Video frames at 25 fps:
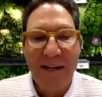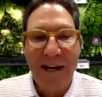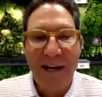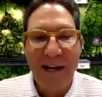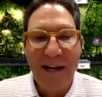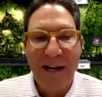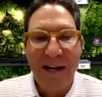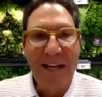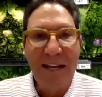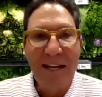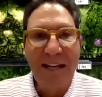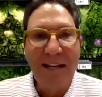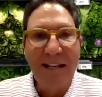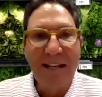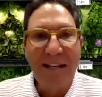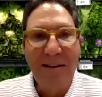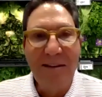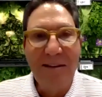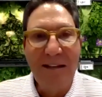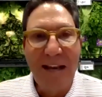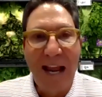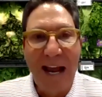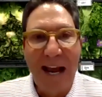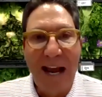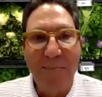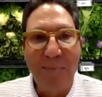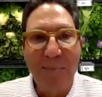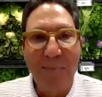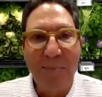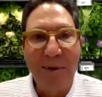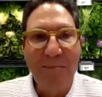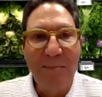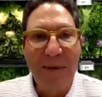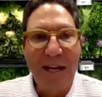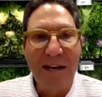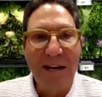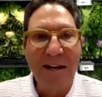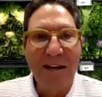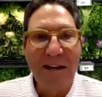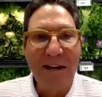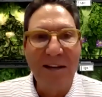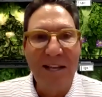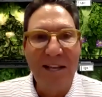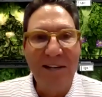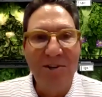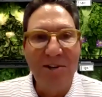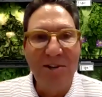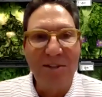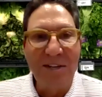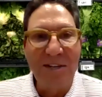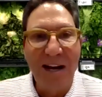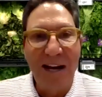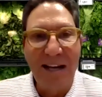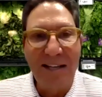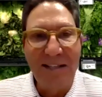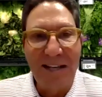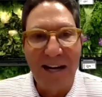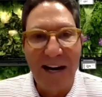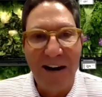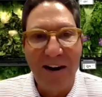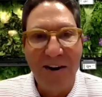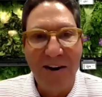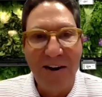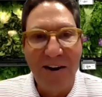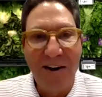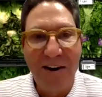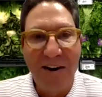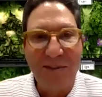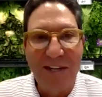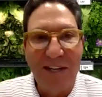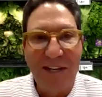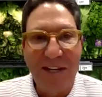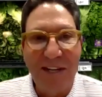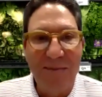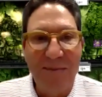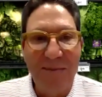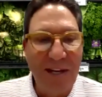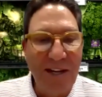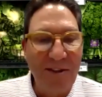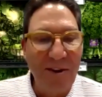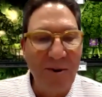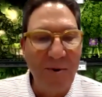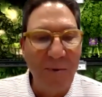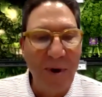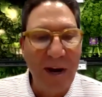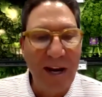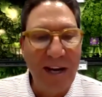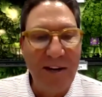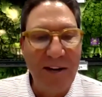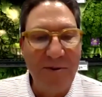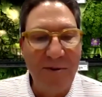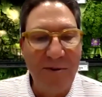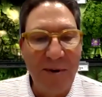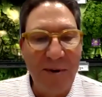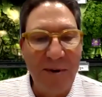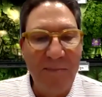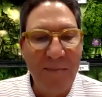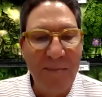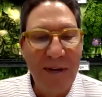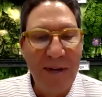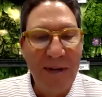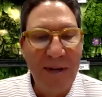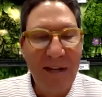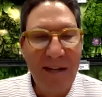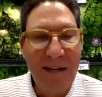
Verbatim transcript: I think it happened because they just got tired of seeing me in their waiting room.